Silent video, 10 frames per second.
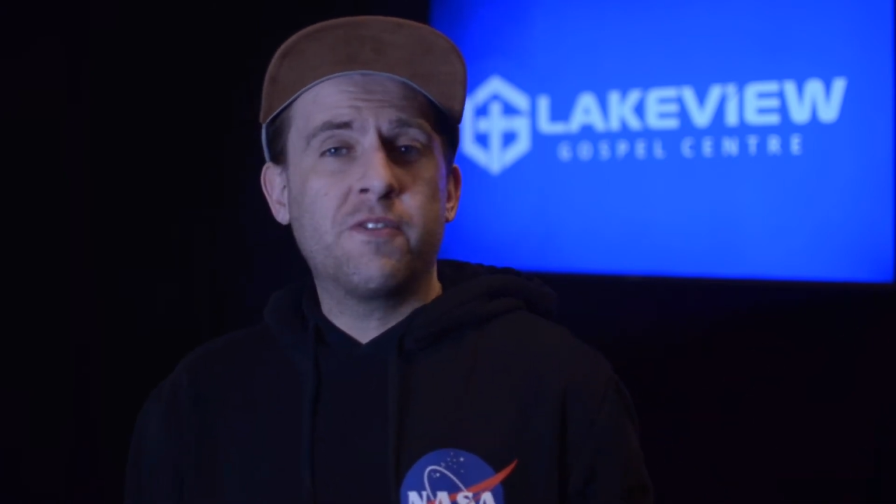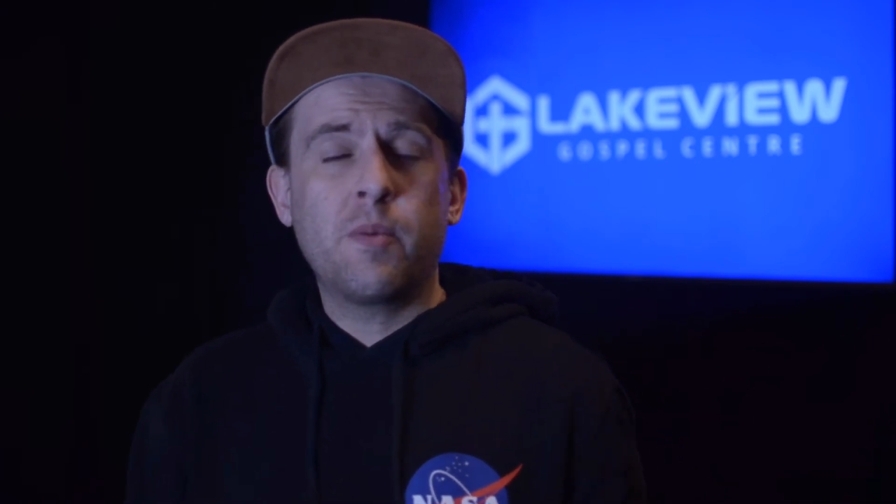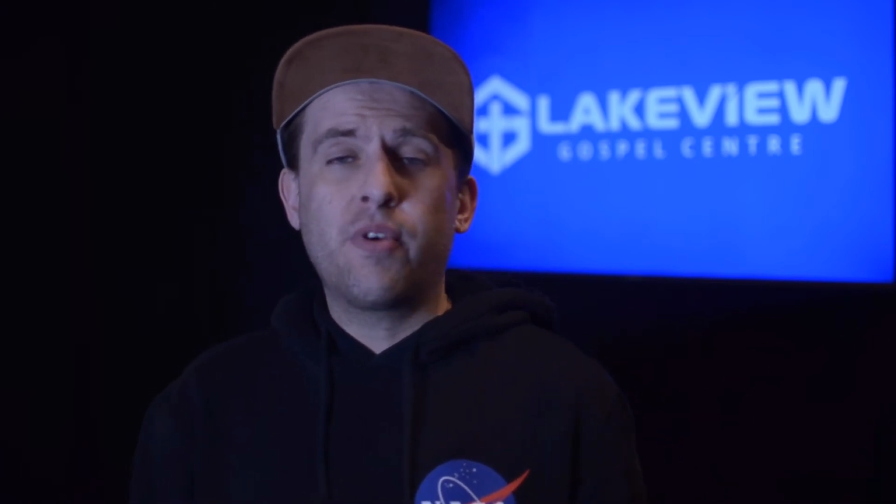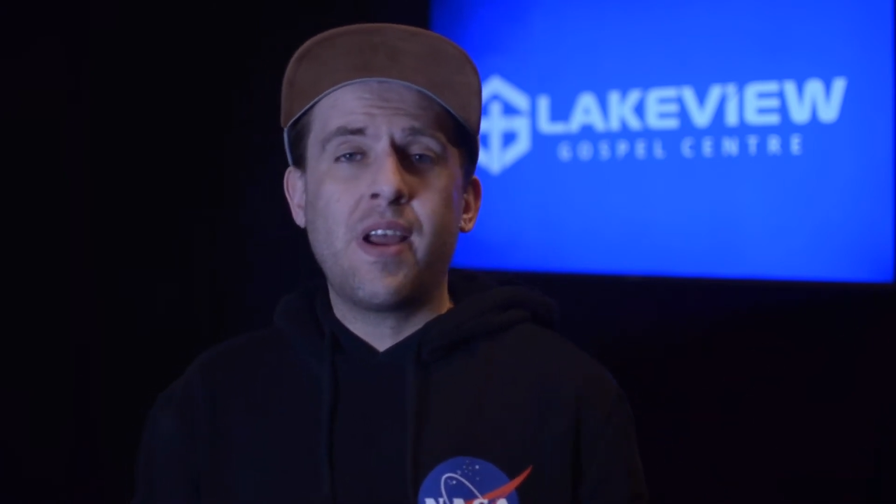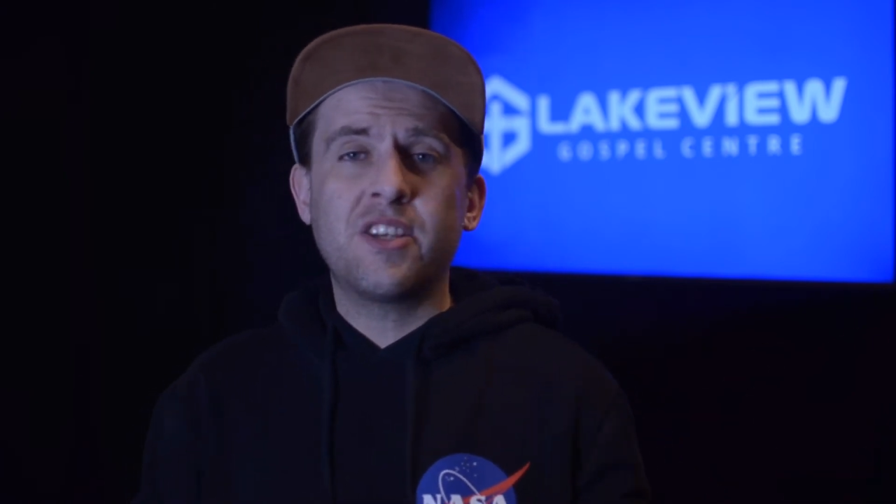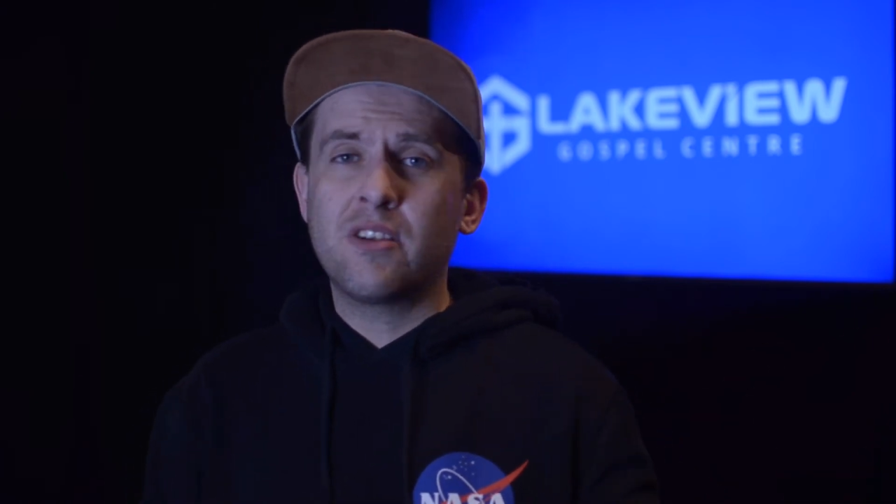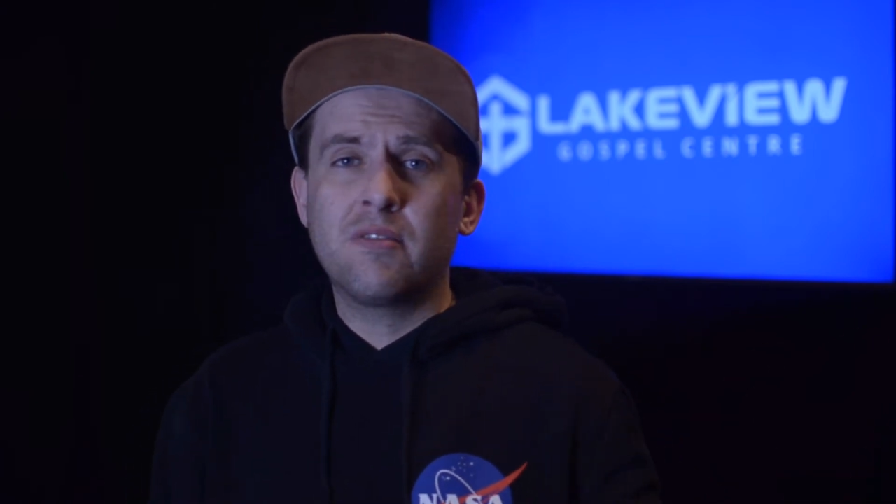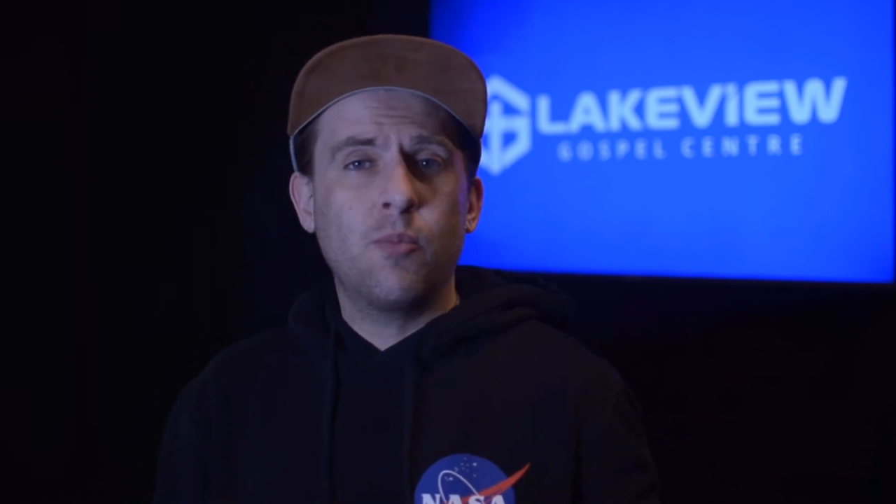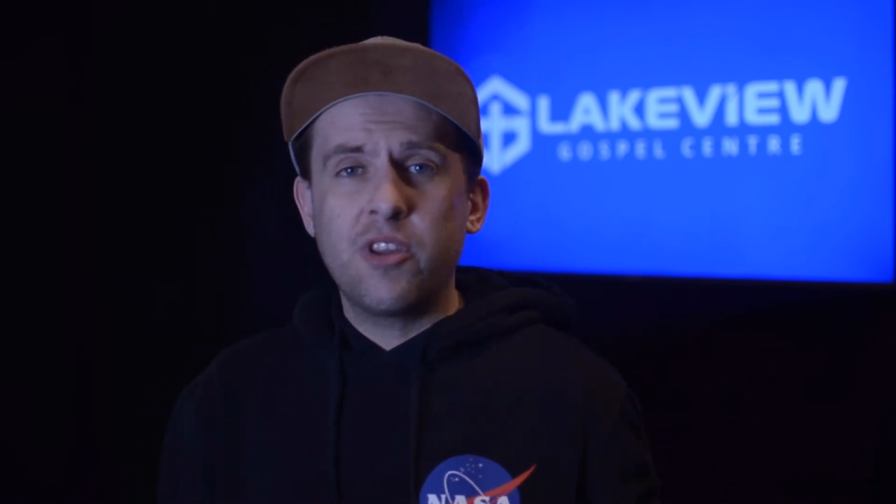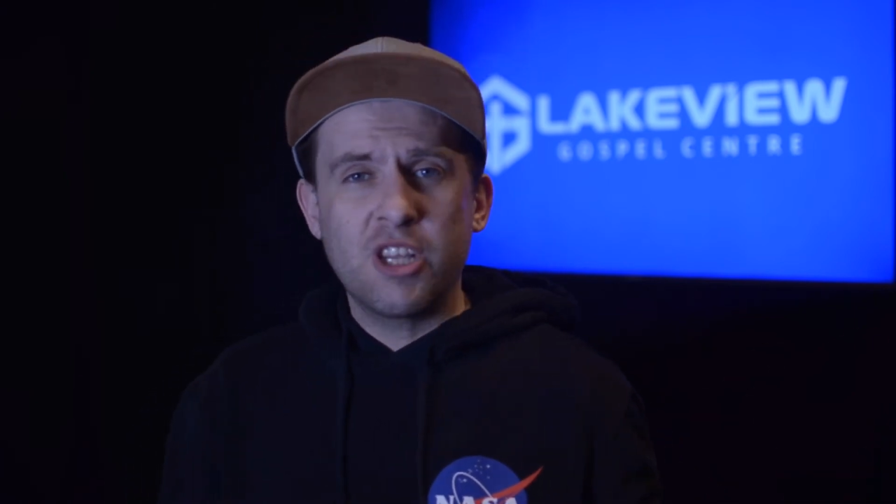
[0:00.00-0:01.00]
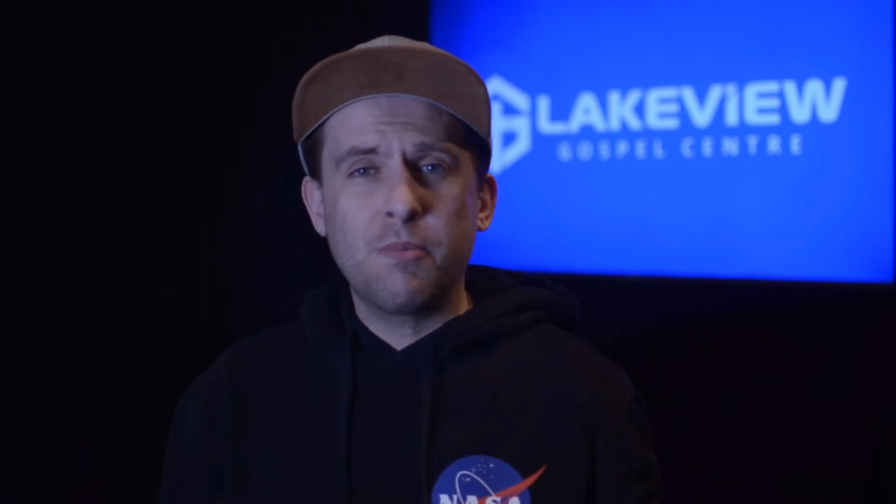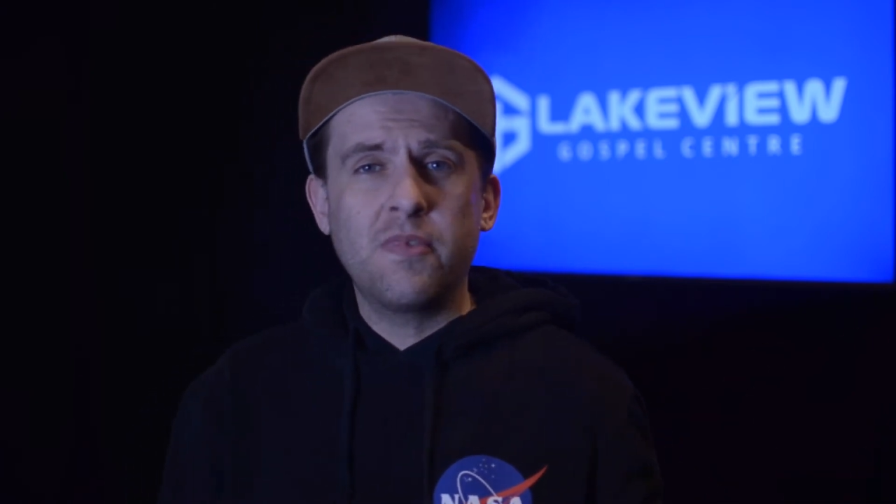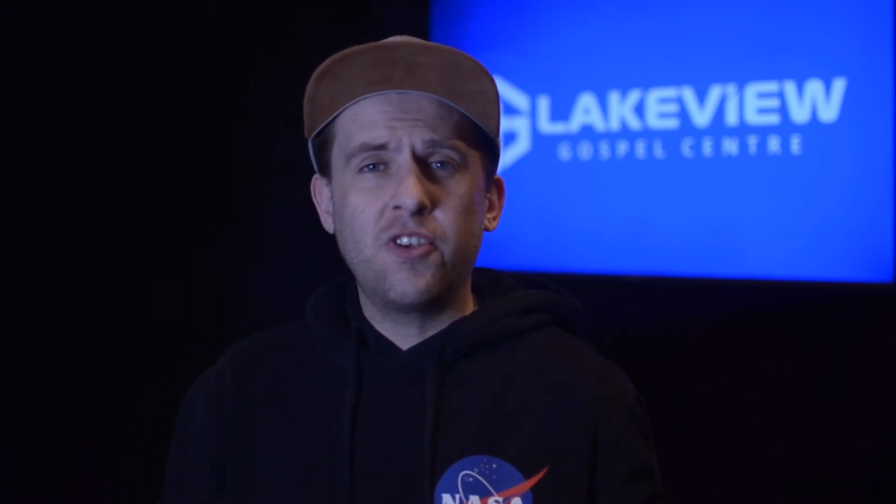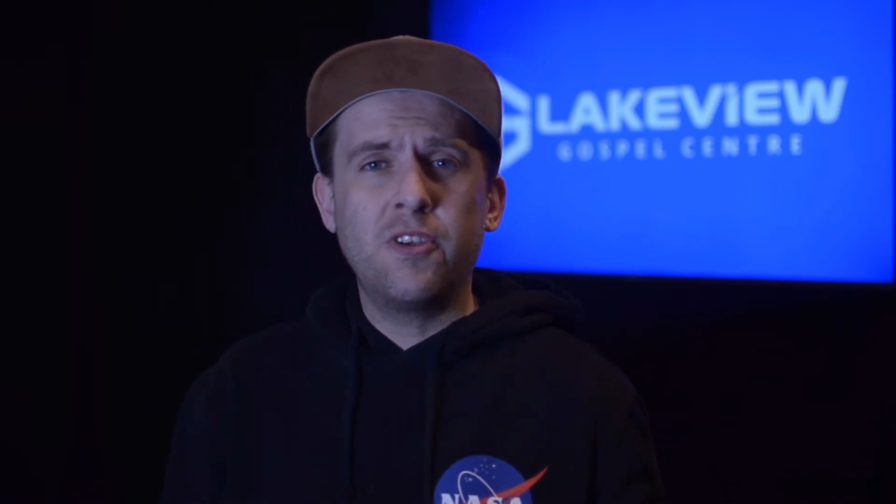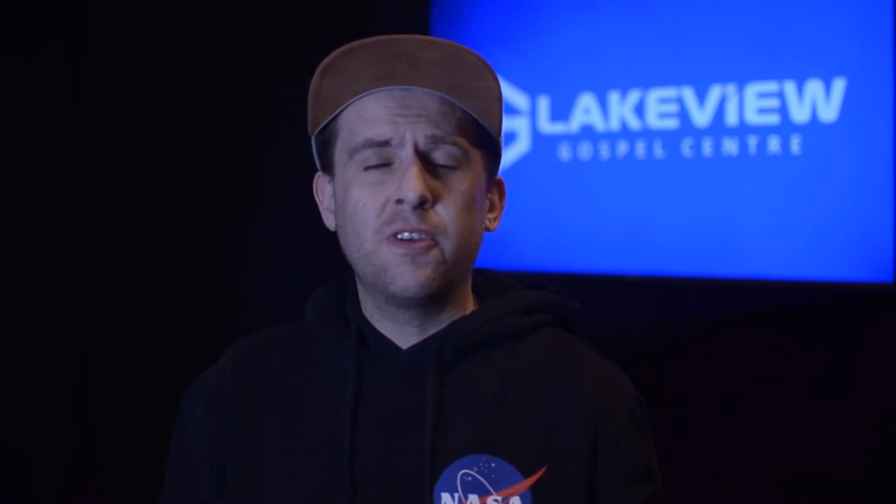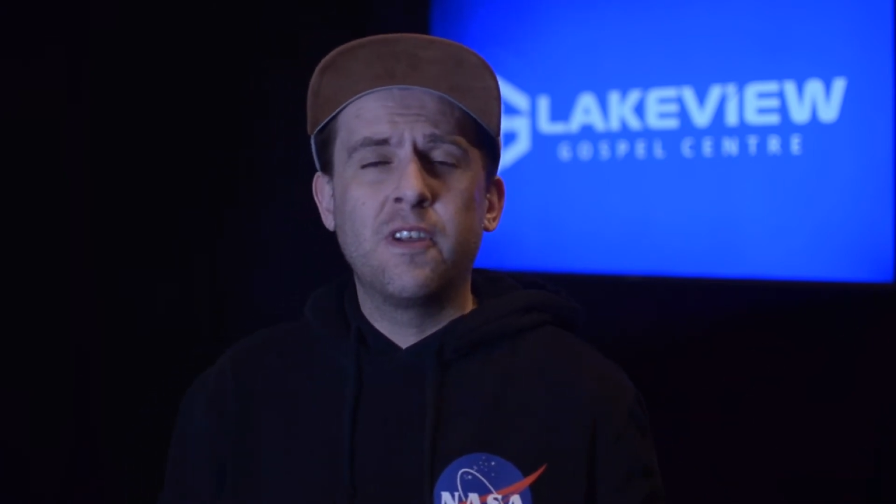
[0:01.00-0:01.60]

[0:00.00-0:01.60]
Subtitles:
depression with some of you.